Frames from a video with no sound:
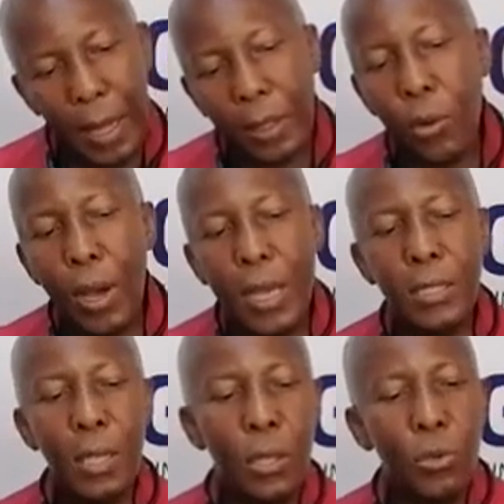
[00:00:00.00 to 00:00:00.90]

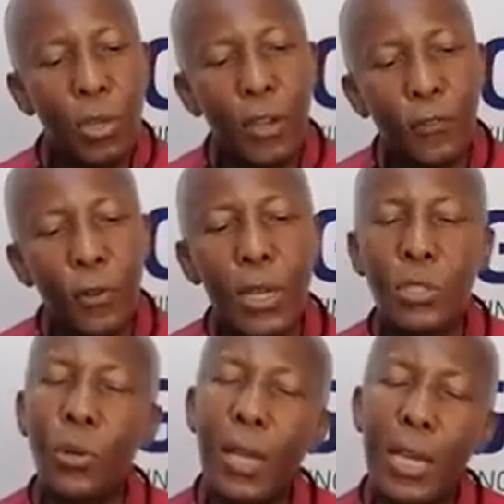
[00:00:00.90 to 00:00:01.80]
Otherwise, you can
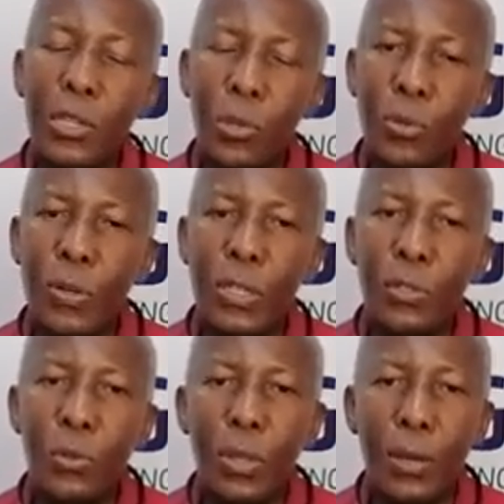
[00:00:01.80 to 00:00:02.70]
focus on ISO
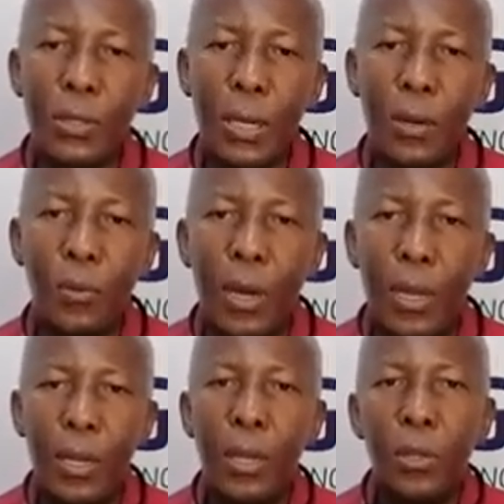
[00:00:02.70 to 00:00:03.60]

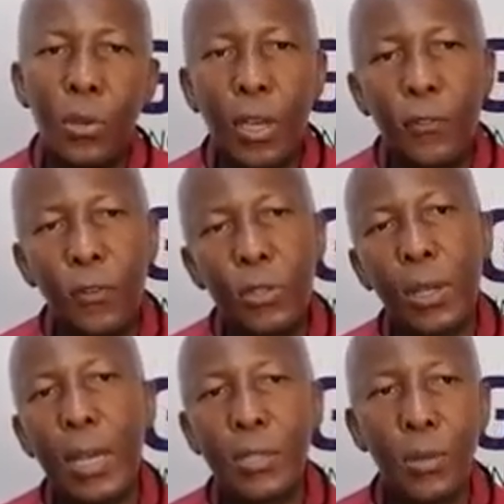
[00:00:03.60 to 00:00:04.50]
22001, you can
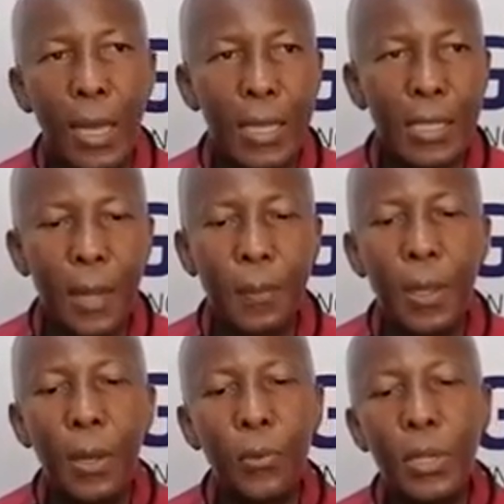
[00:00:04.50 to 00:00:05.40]
focus on HACCP,
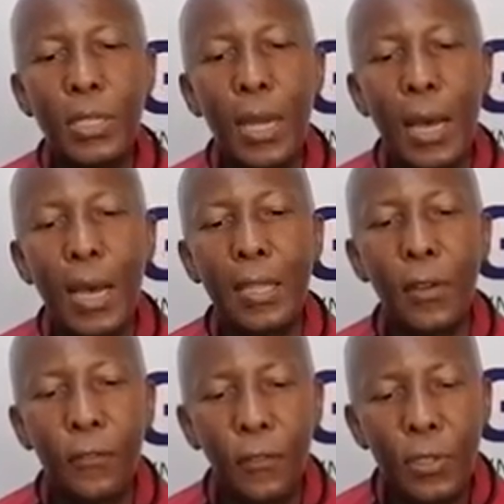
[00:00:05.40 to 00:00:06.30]
which are
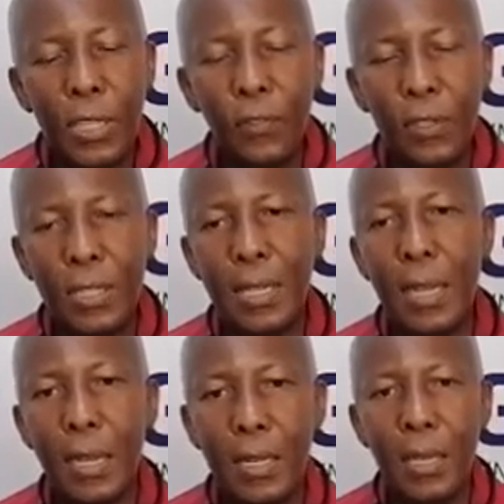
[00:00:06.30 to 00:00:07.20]
the food safety
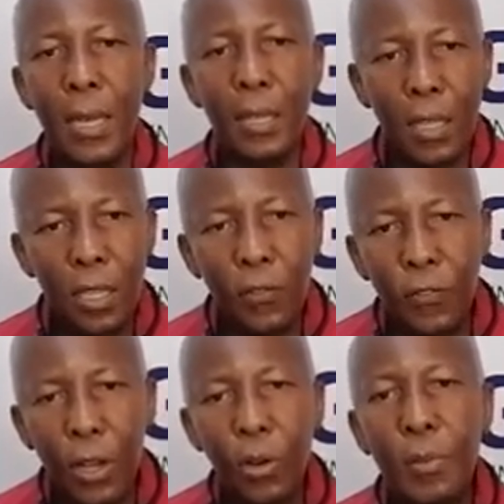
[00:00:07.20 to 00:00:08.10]
standards, the
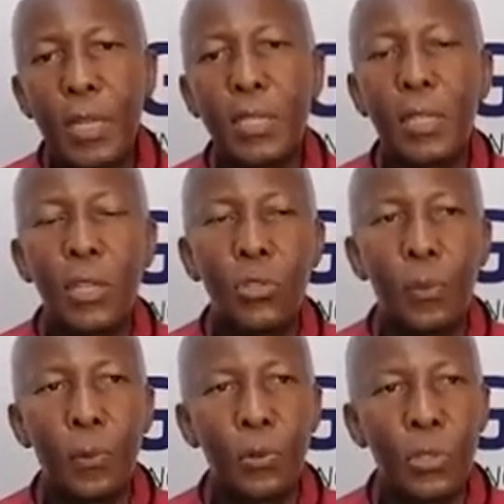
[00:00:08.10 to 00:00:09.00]
environment that
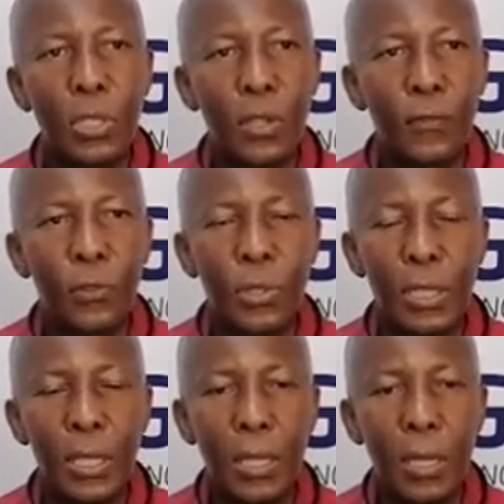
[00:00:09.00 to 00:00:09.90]
you're producing food
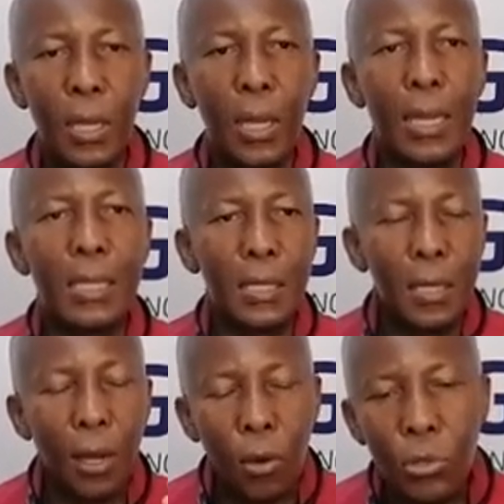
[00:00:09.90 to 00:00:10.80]
in. Is
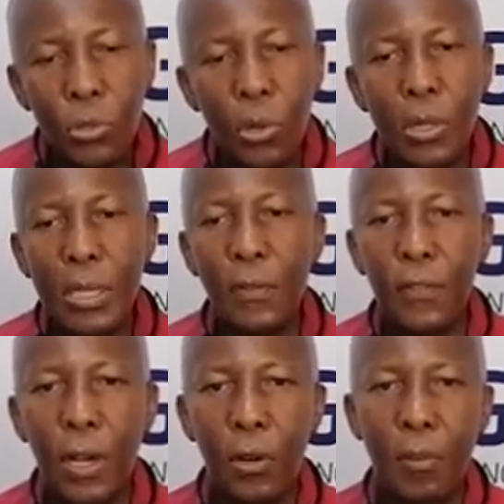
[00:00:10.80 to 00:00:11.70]
it a controlled
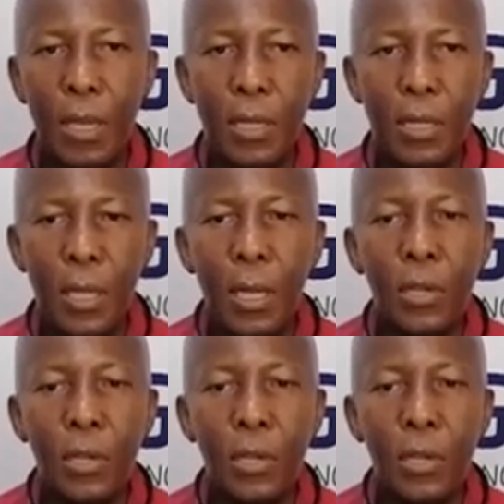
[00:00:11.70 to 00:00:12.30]
environment?